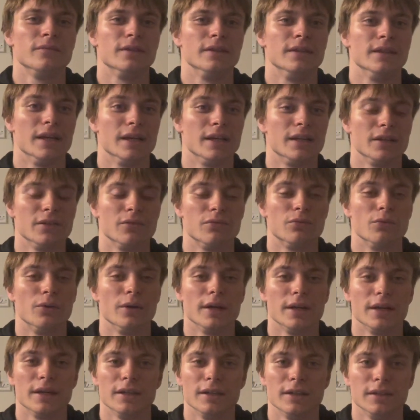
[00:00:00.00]
negative
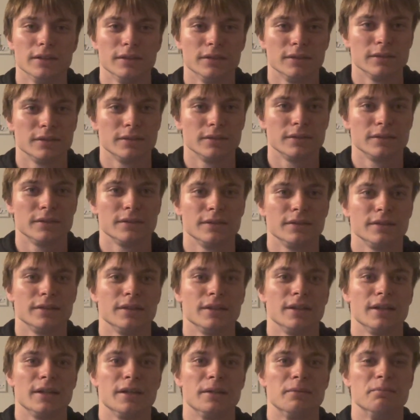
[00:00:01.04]
way.
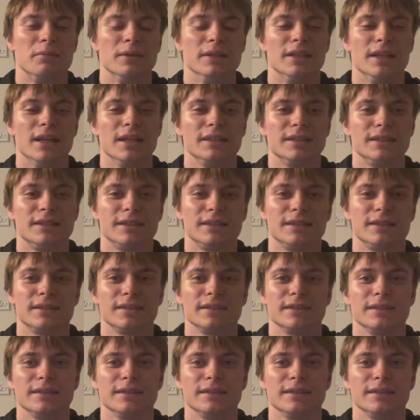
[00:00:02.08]
But that's,